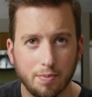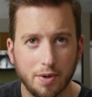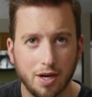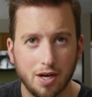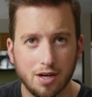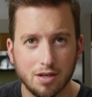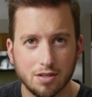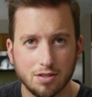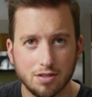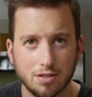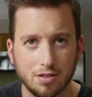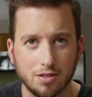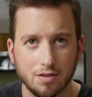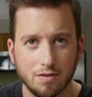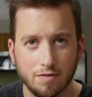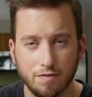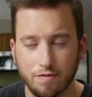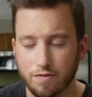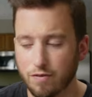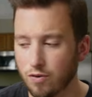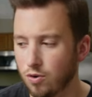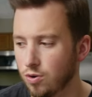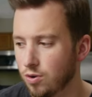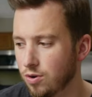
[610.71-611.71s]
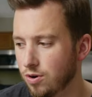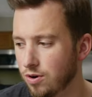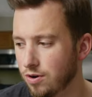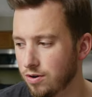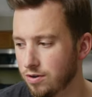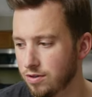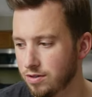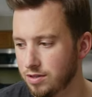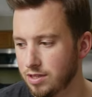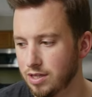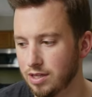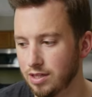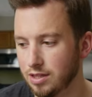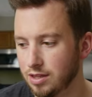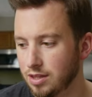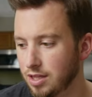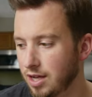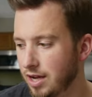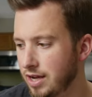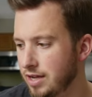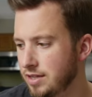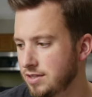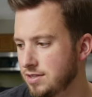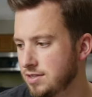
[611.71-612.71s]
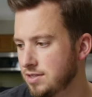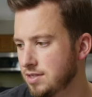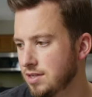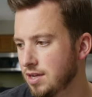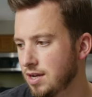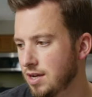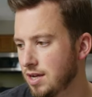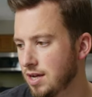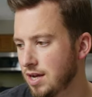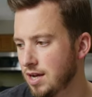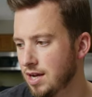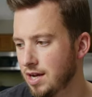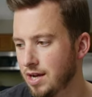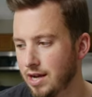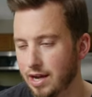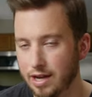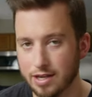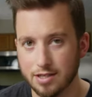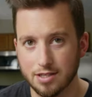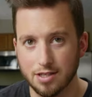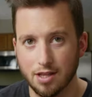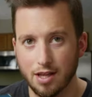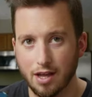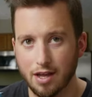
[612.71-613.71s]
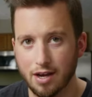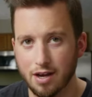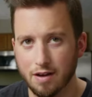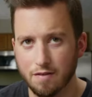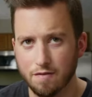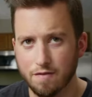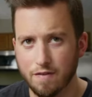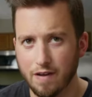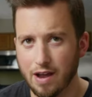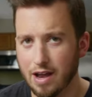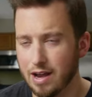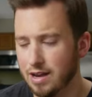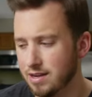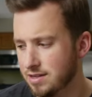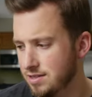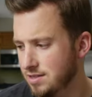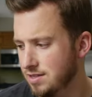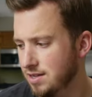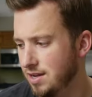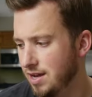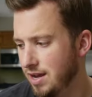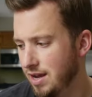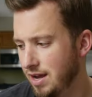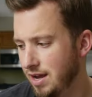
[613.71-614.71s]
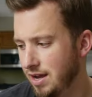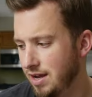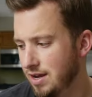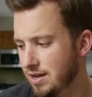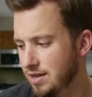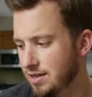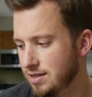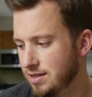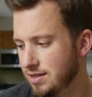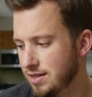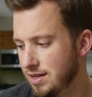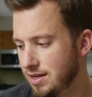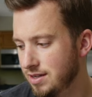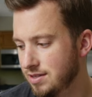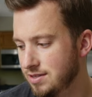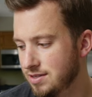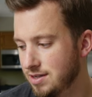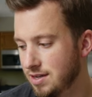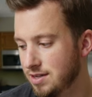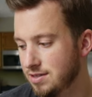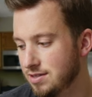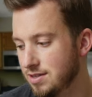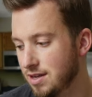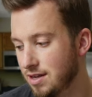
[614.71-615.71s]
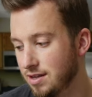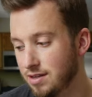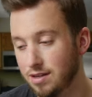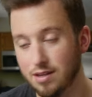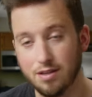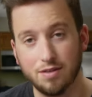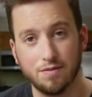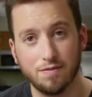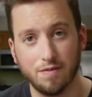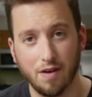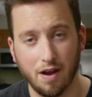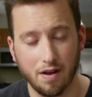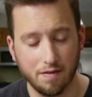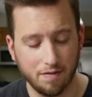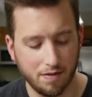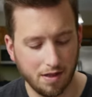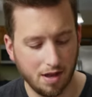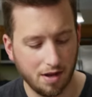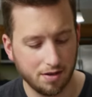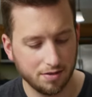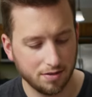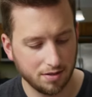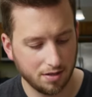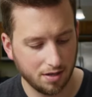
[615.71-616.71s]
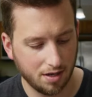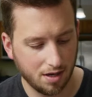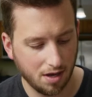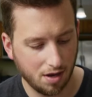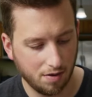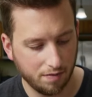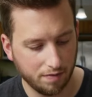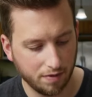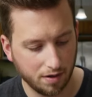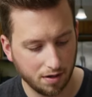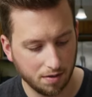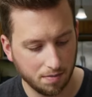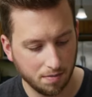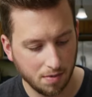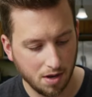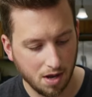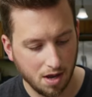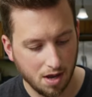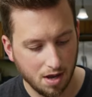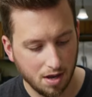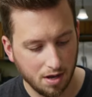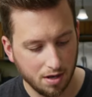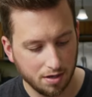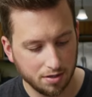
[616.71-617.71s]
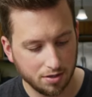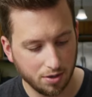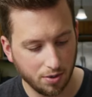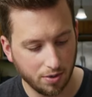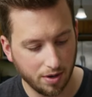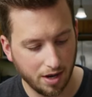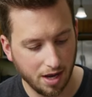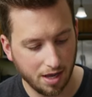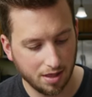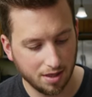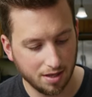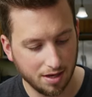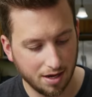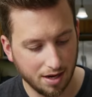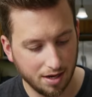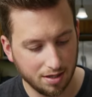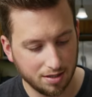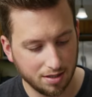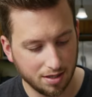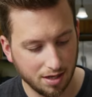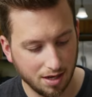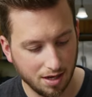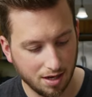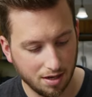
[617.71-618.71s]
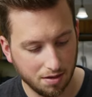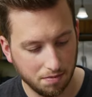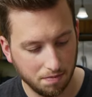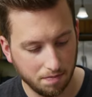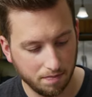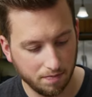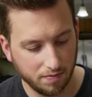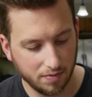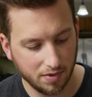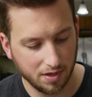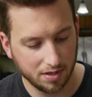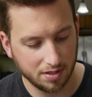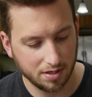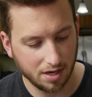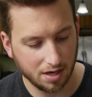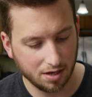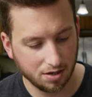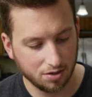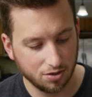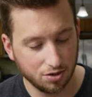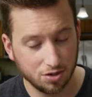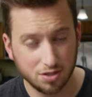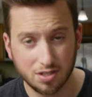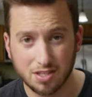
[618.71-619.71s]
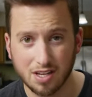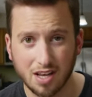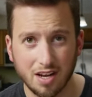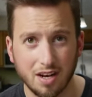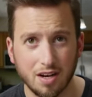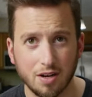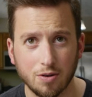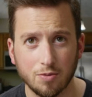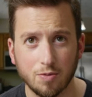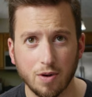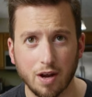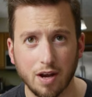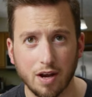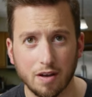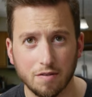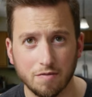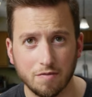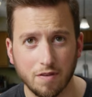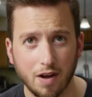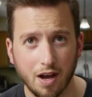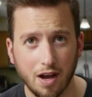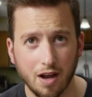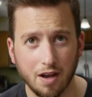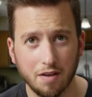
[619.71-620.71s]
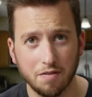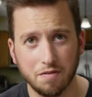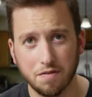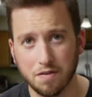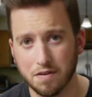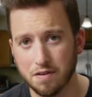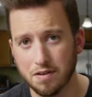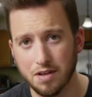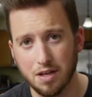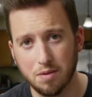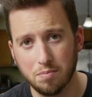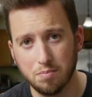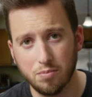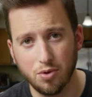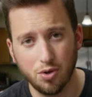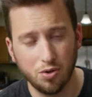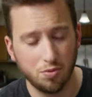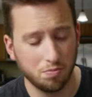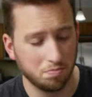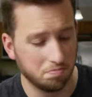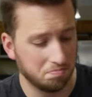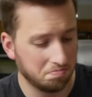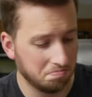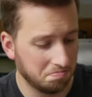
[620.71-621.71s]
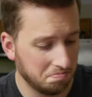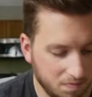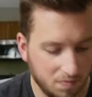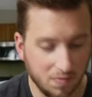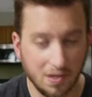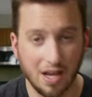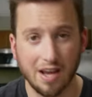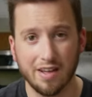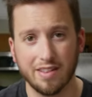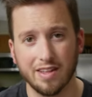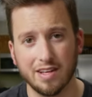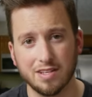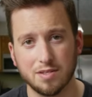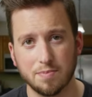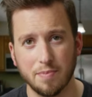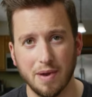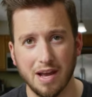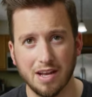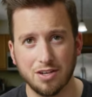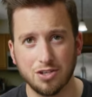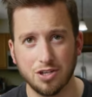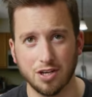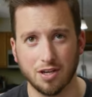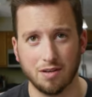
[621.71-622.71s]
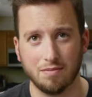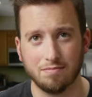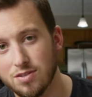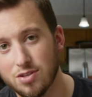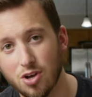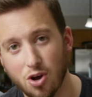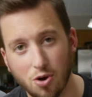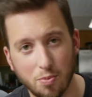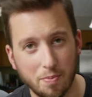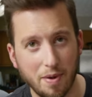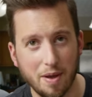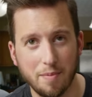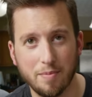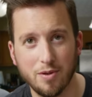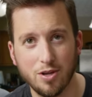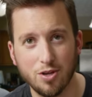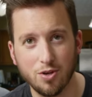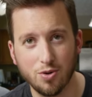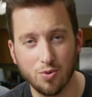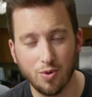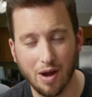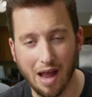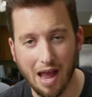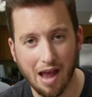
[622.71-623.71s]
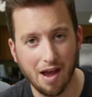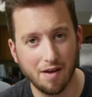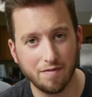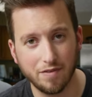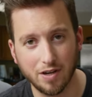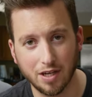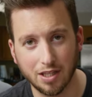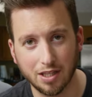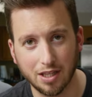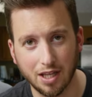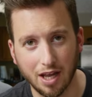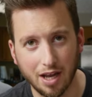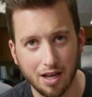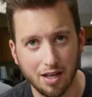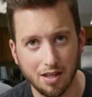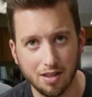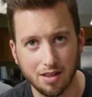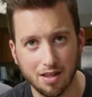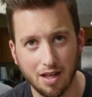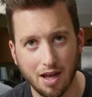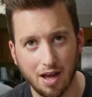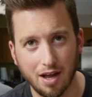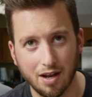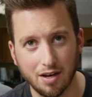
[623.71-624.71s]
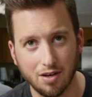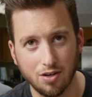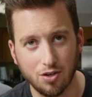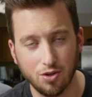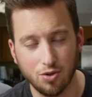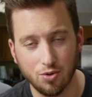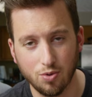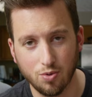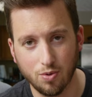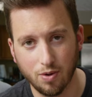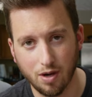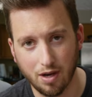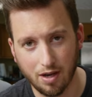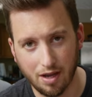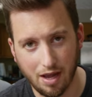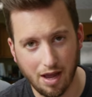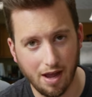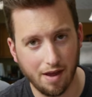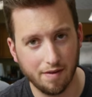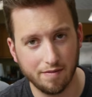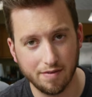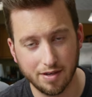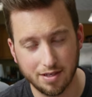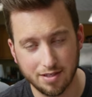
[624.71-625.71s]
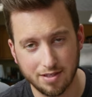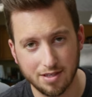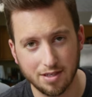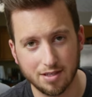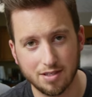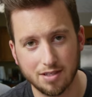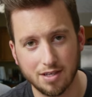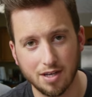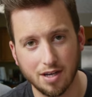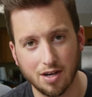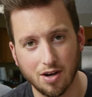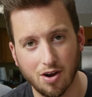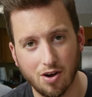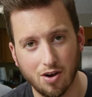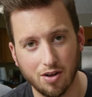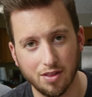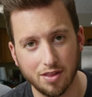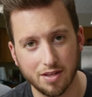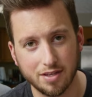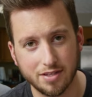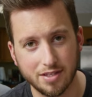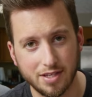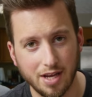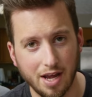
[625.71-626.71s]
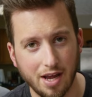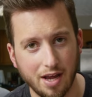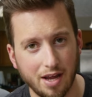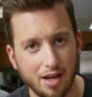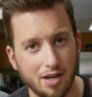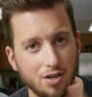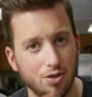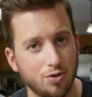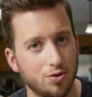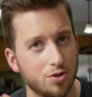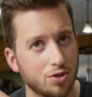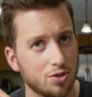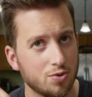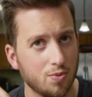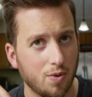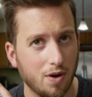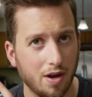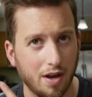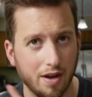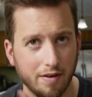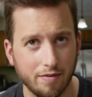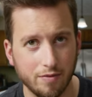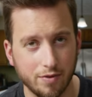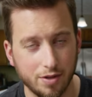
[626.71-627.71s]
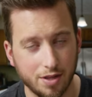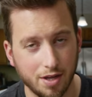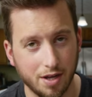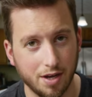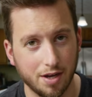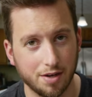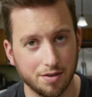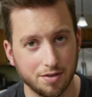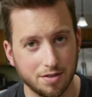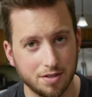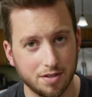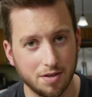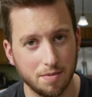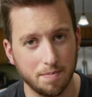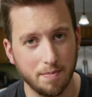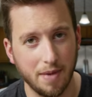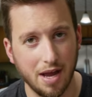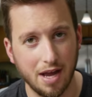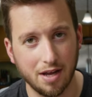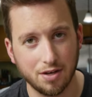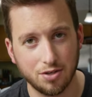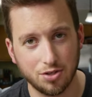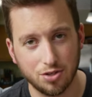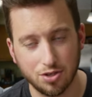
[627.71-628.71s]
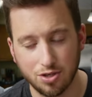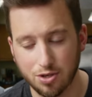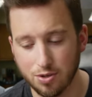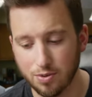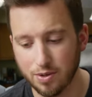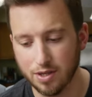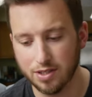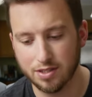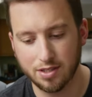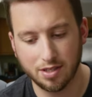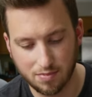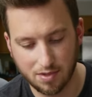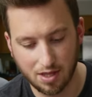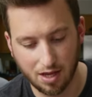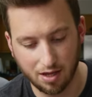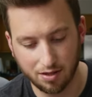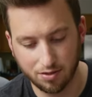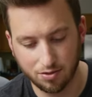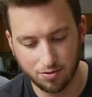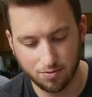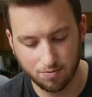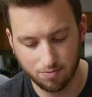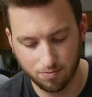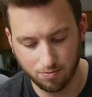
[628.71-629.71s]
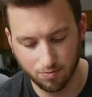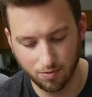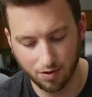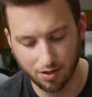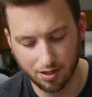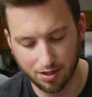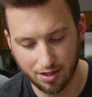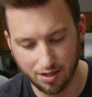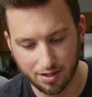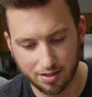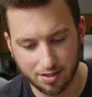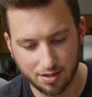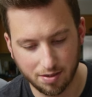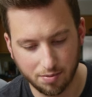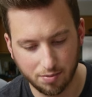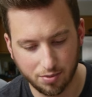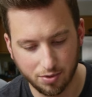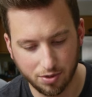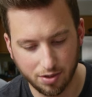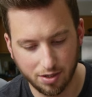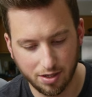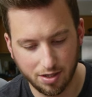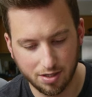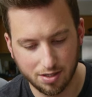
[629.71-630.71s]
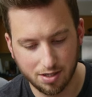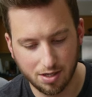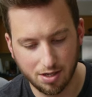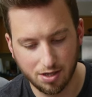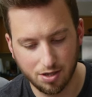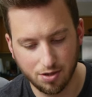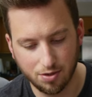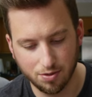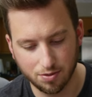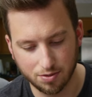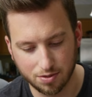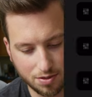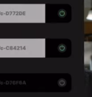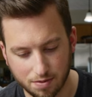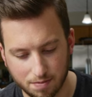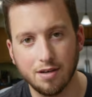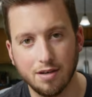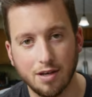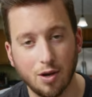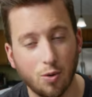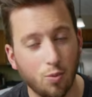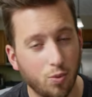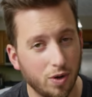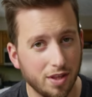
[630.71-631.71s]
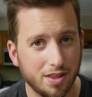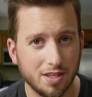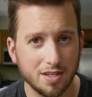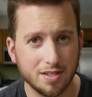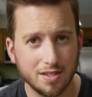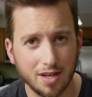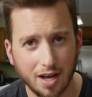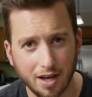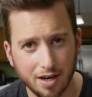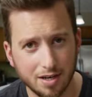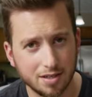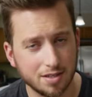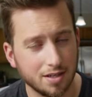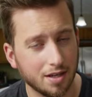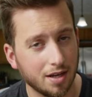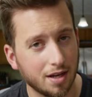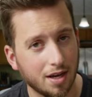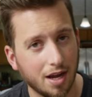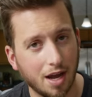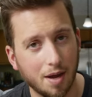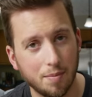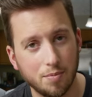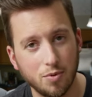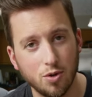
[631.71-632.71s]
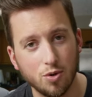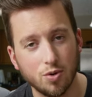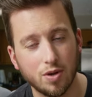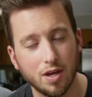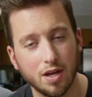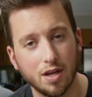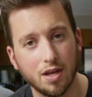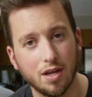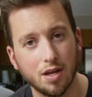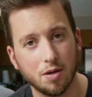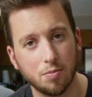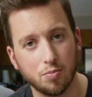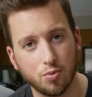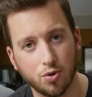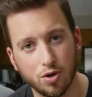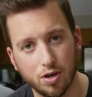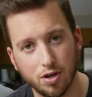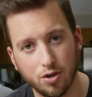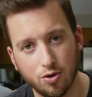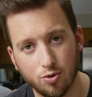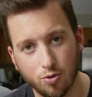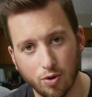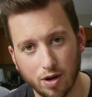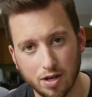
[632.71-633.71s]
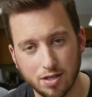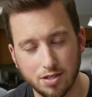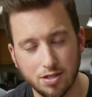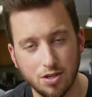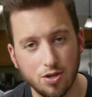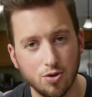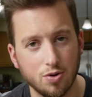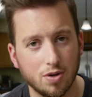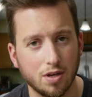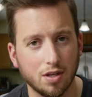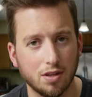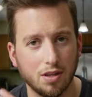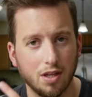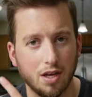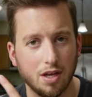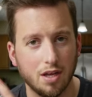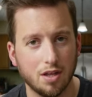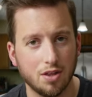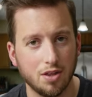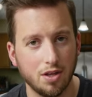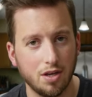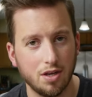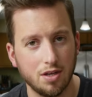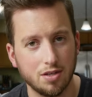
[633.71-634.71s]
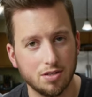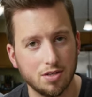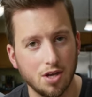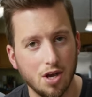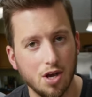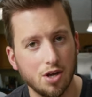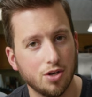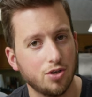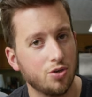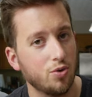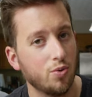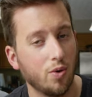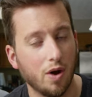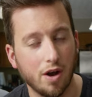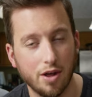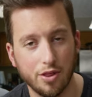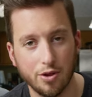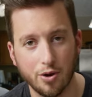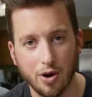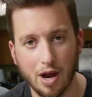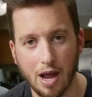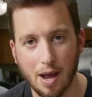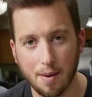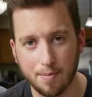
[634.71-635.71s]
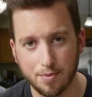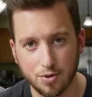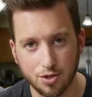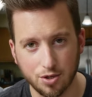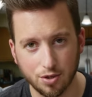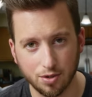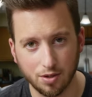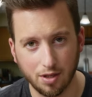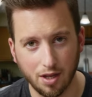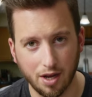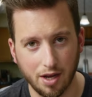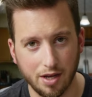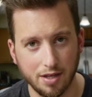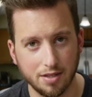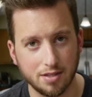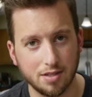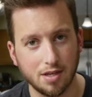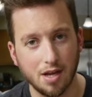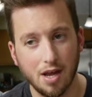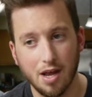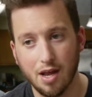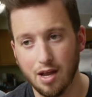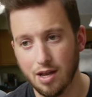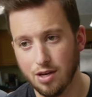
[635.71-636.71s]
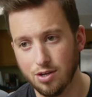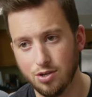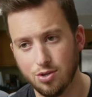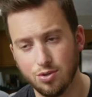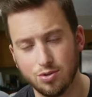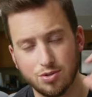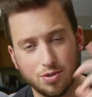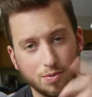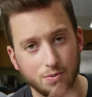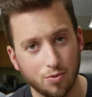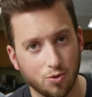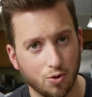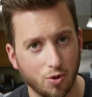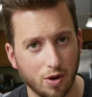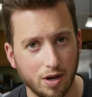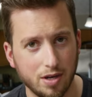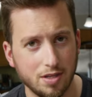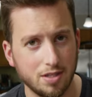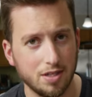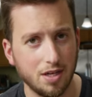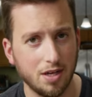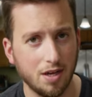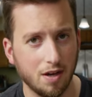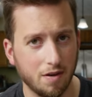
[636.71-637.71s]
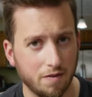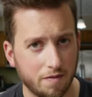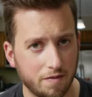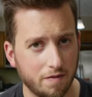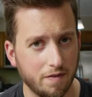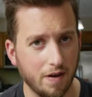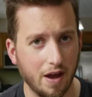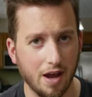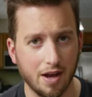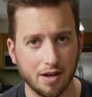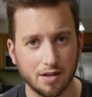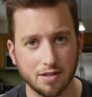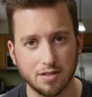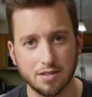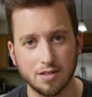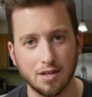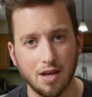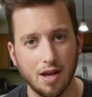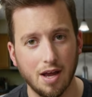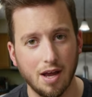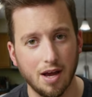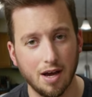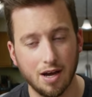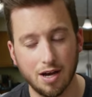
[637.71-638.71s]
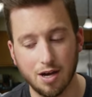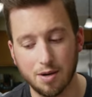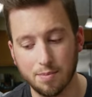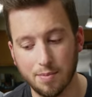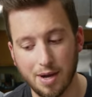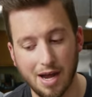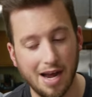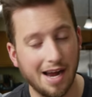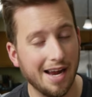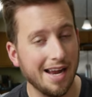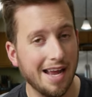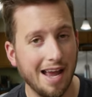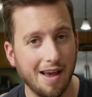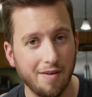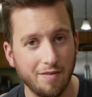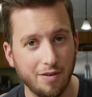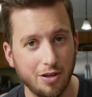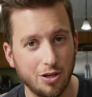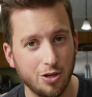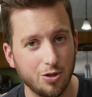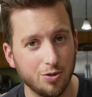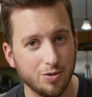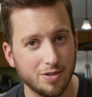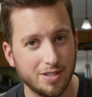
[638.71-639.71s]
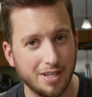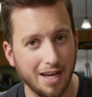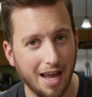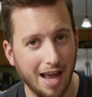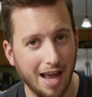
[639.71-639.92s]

box for the lights, uh, has lighting facts, and it says that it's 5000 Kelvin. So again, the nice thing is I can just set it right at five and boom, now that's matching. So maybe you have a light that you have existing on the set and you just want everything else to match to it. That's really simple and easy to use. Now with the Sidus Link app, you can get pretty crazy. You can link these to other Aputure lights and do some crazy effects. Um, I haven't used